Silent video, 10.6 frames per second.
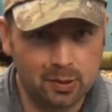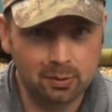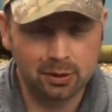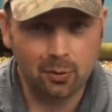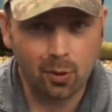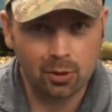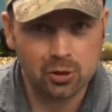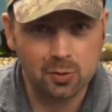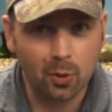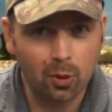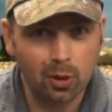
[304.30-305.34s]
people to watch
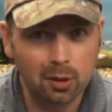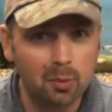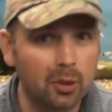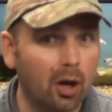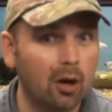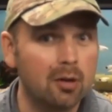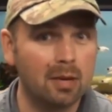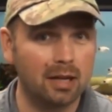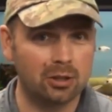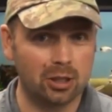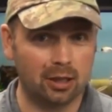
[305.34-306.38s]
them all, but on
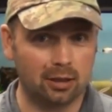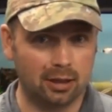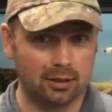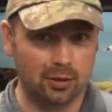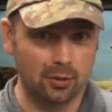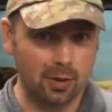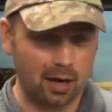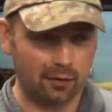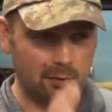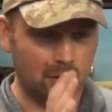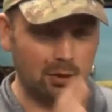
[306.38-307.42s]
my channel I do
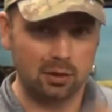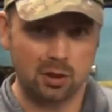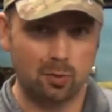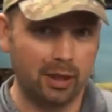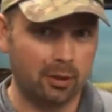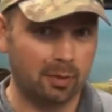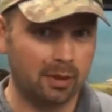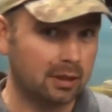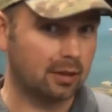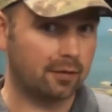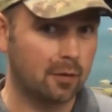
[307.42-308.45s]
have them all split up
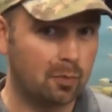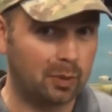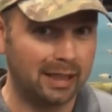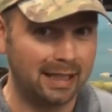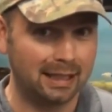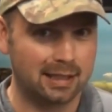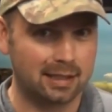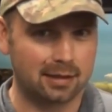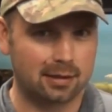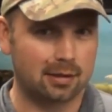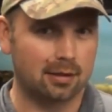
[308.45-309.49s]
into different
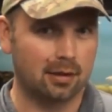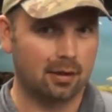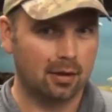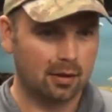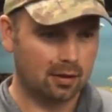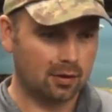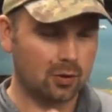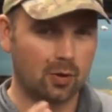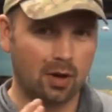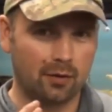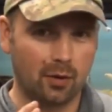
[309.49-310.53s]
playlists.
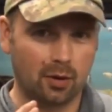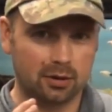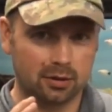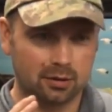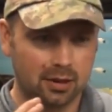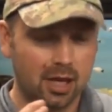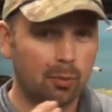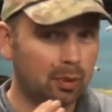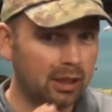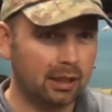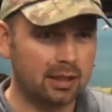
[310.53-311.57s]
So I've got a
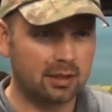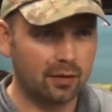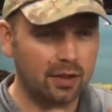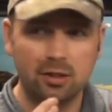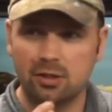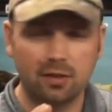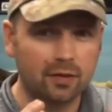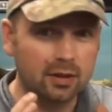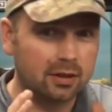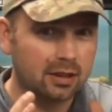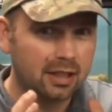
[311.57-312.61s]
playlist for each
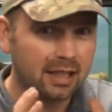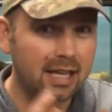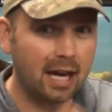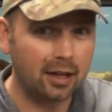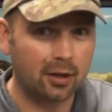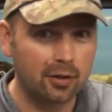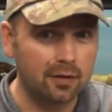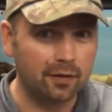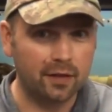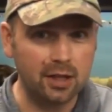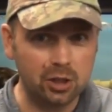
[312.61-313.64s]
different category of
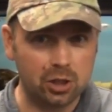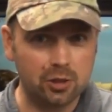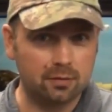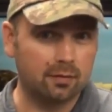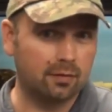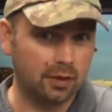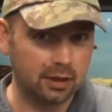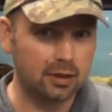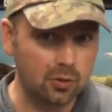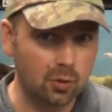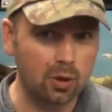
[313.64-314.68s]
fish. For the
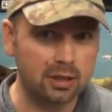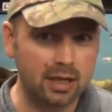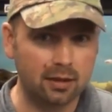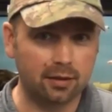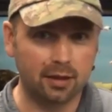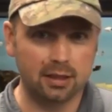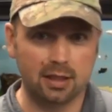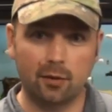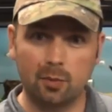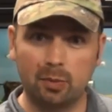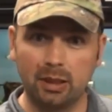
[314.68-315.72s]
indoor side of things,
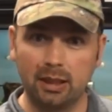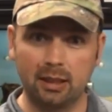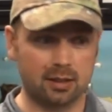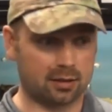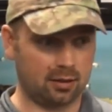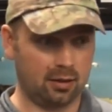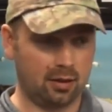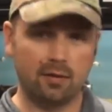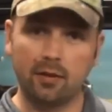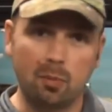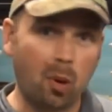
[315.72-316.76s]
I've got a playlist
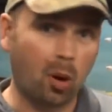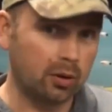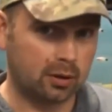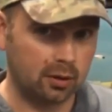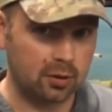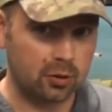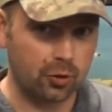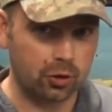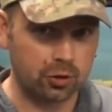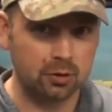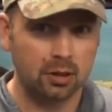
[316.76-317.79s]
for the pond
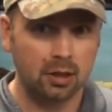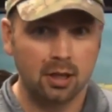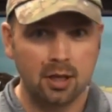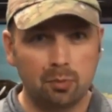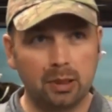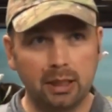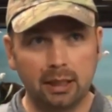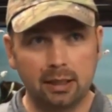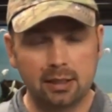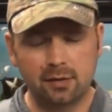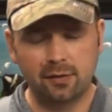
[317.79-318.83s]
construction,
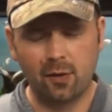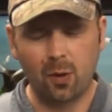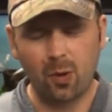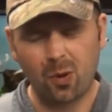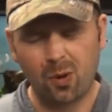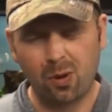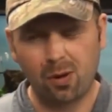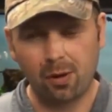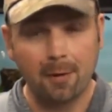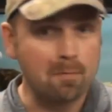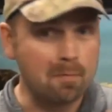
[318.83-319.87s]
playlist
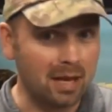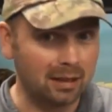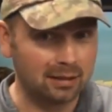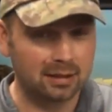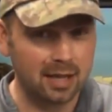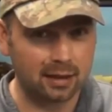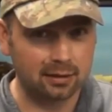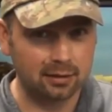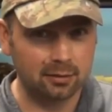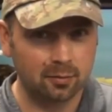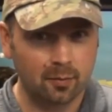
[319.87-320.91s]
for metal
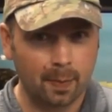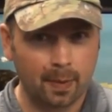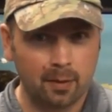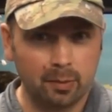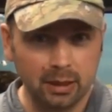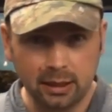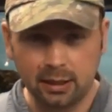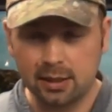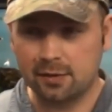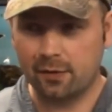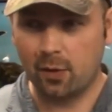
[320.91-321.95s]
detecting,
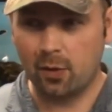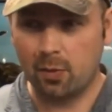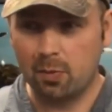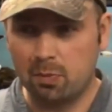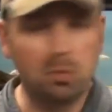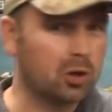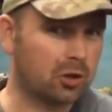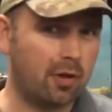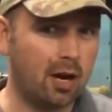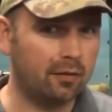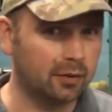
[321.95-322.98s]
playlist for
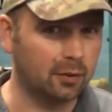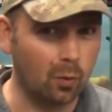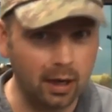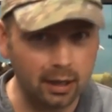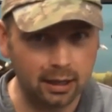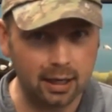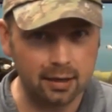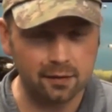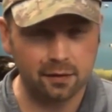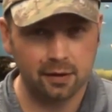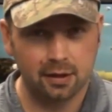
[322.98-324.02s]
bushcraft and
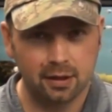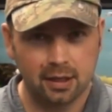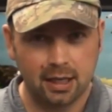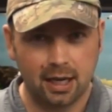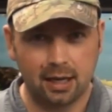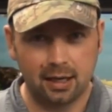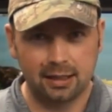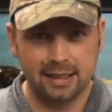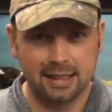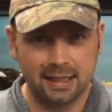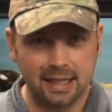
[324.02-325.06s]
wildlife.
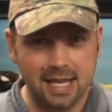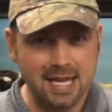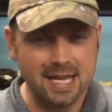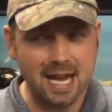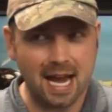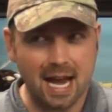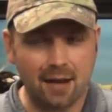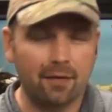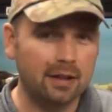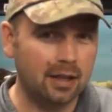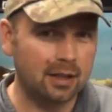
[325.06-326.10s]
And I
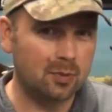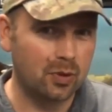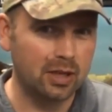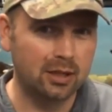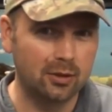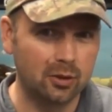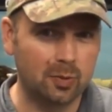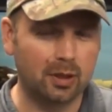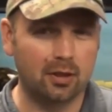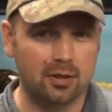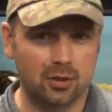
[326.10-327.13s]
find that's pretty good
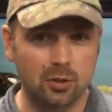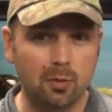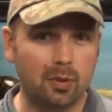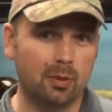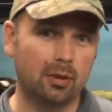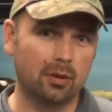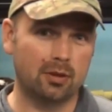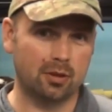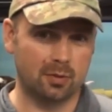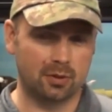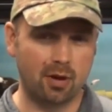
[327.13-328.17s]
because some people only
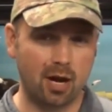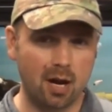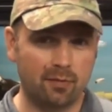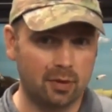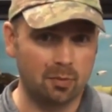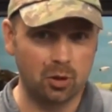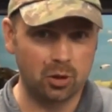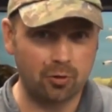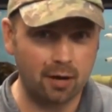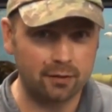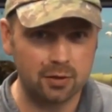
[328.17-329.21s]
subscribe for the
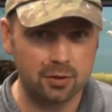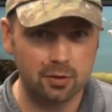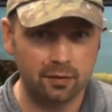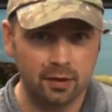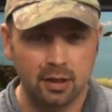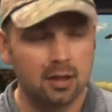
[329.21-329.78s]
bushcraft stuff,